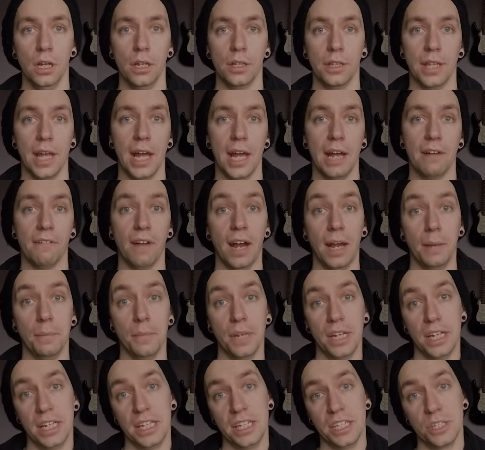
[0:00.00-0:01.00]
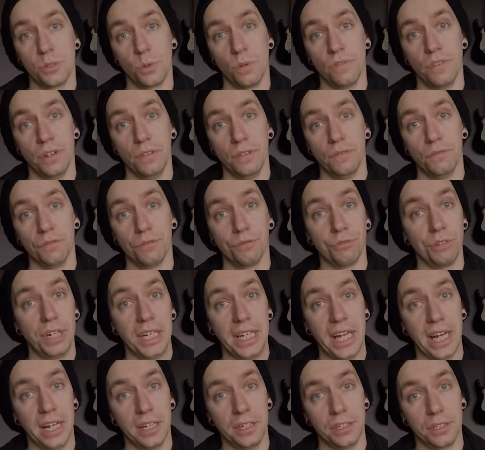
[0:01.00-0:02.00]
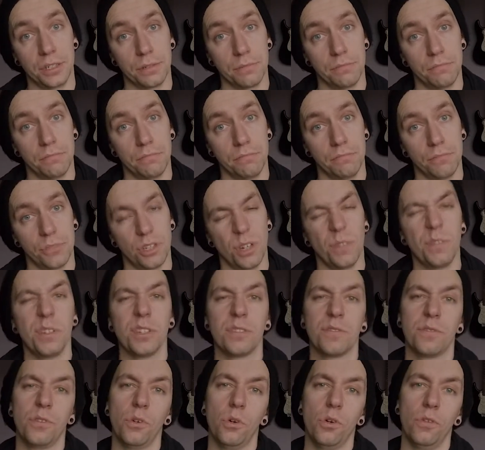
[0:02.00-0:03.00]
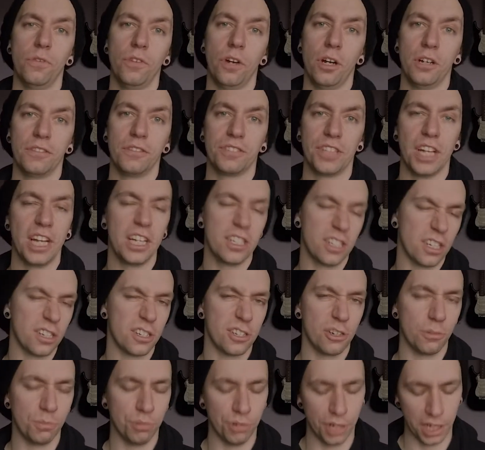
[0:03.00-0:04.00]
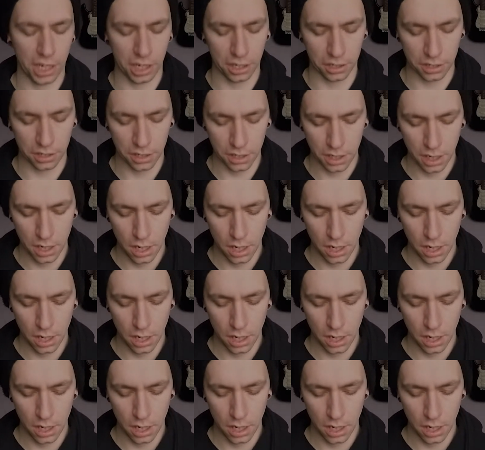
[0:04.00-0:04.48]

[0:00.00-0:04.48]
Their aim is within 3 days. So if it's 4 or 5 days, that's still pretty good.